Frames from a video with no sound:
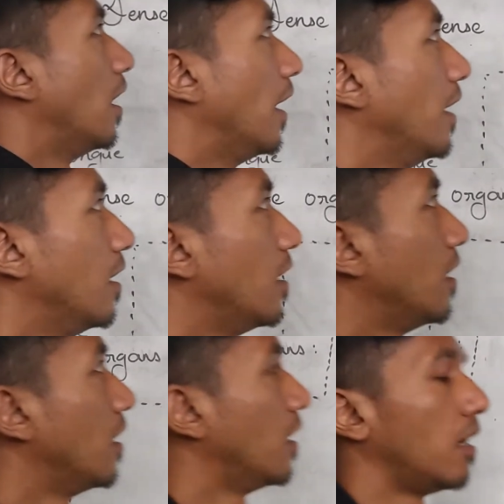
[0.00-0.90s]

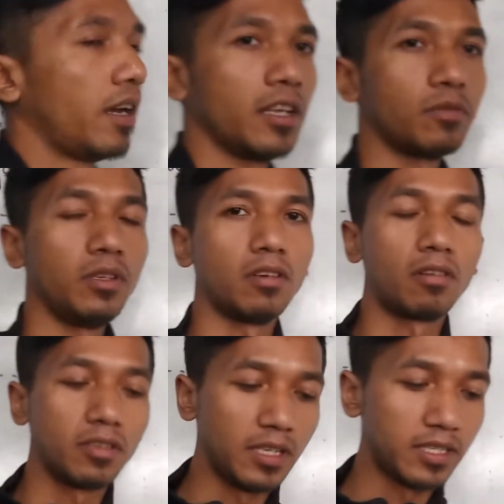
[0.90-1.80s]
as we
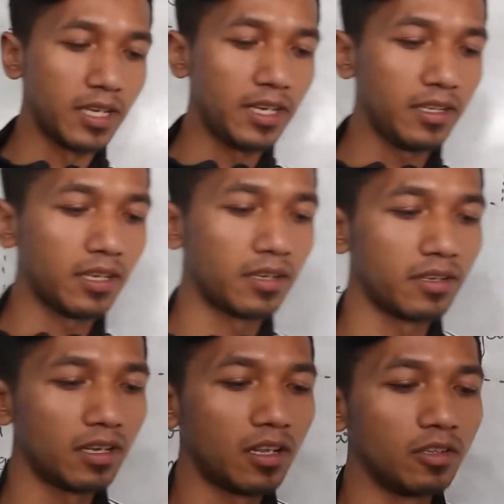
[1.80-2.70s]
already said,
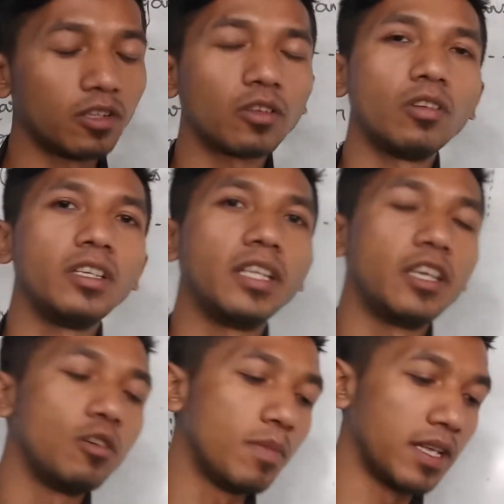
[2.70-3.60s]
not only the
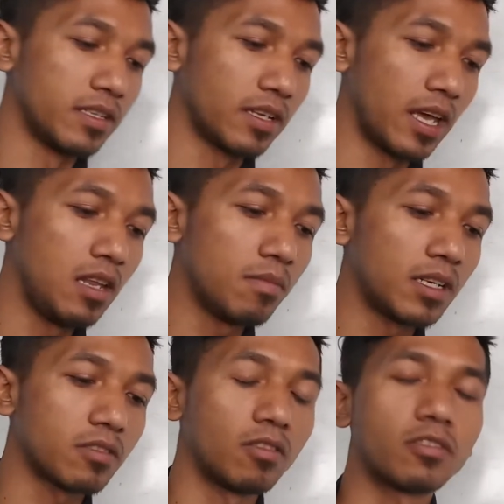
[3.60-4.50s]
humans,
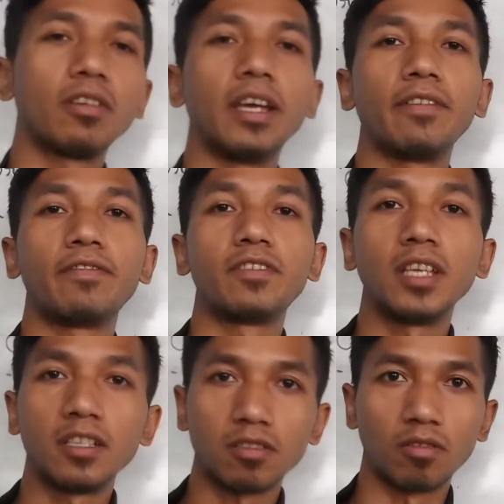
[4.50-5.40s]
animals also have
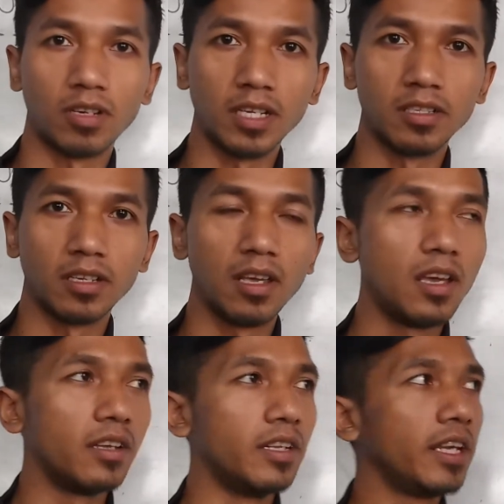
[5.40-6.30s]
sense organs.
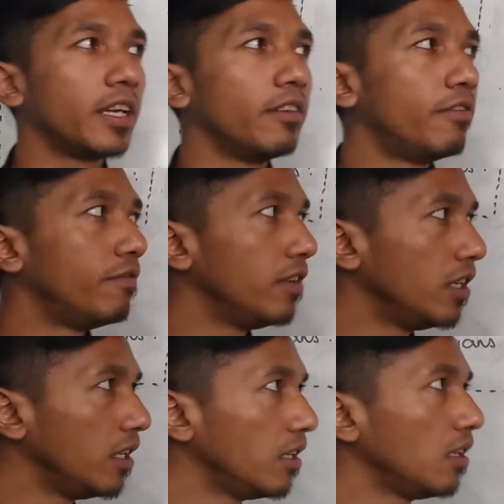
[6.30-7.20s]
They can
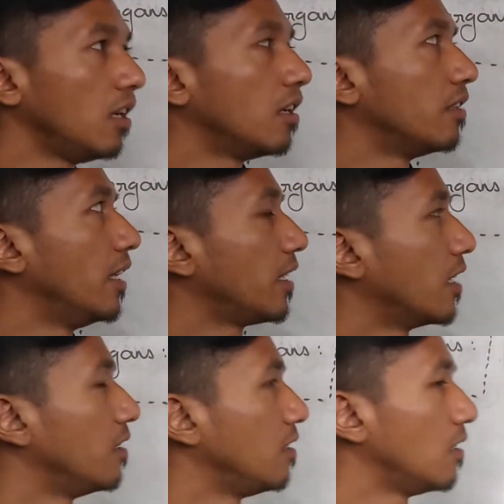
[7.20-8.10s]
feel, they
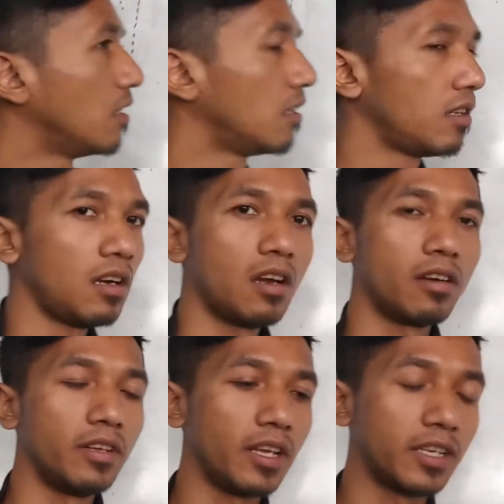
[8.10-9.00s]
can hear,
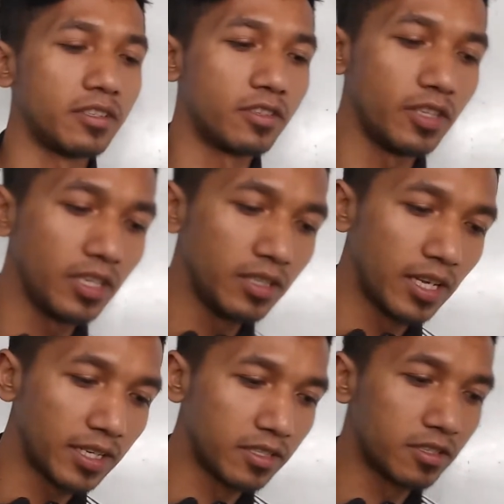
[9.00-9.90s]
they can see,
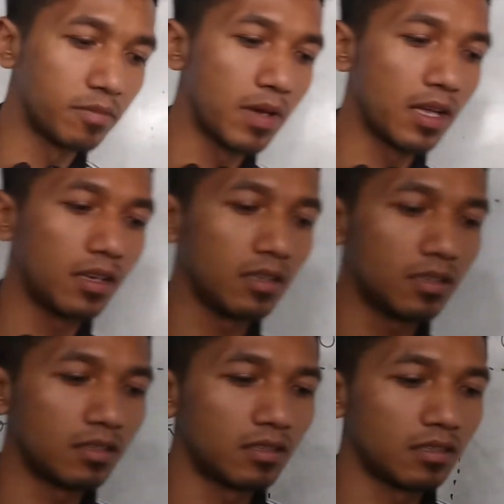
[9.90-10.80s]
they can smell.